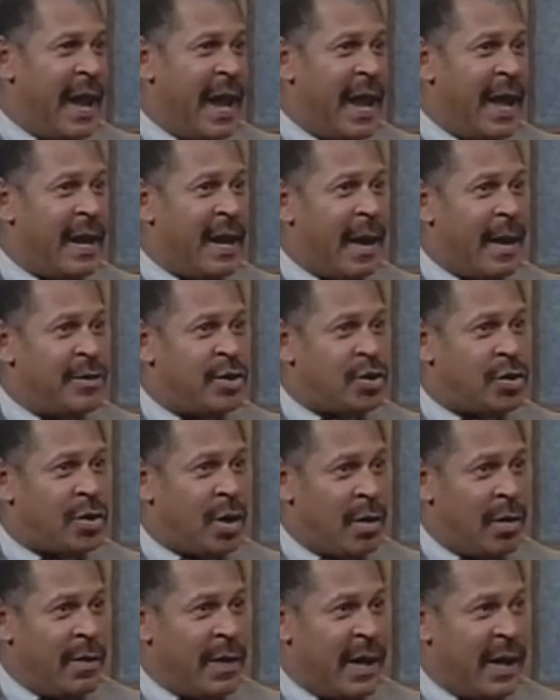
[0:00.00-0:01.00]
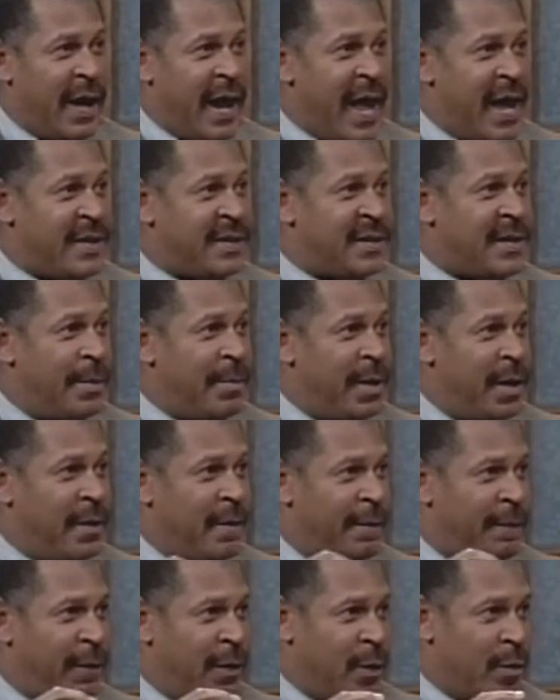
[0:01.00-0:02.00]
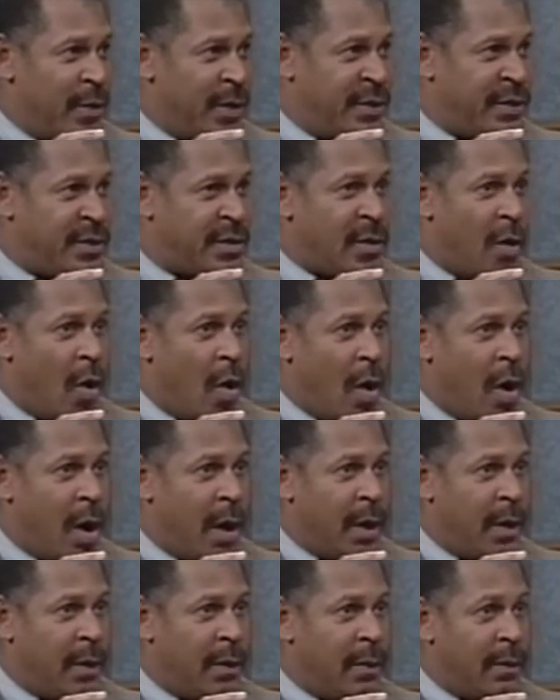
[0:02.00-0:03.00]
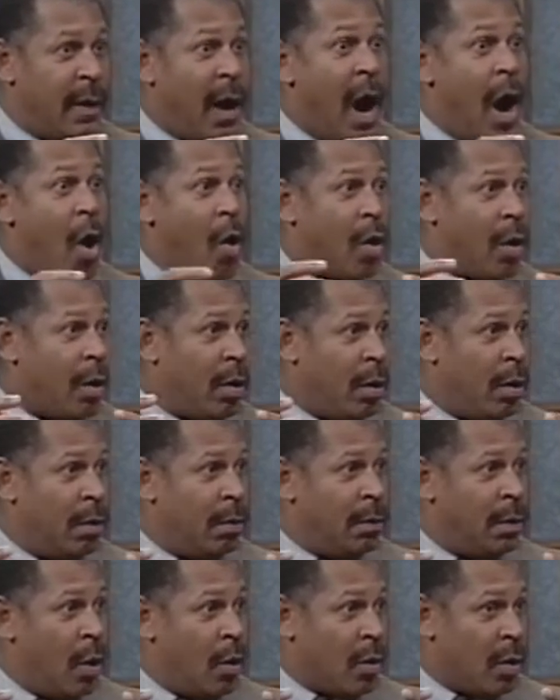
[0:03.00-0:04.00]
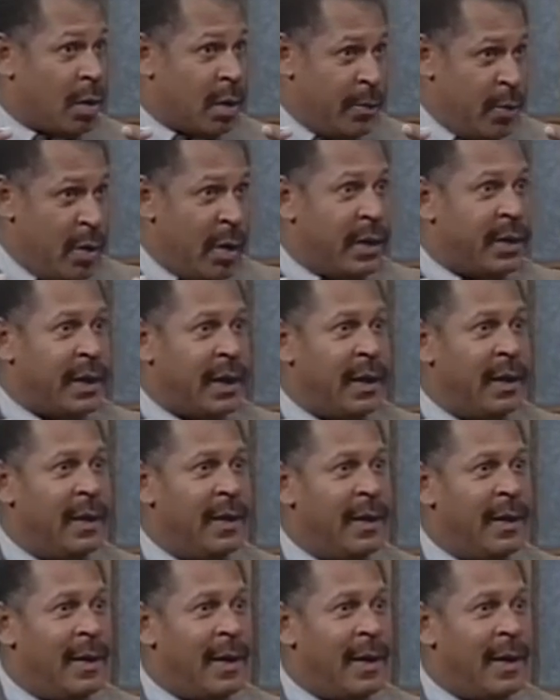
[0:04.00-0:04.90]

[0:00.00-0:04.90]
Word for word: and I'm certain that it has some influence on our local community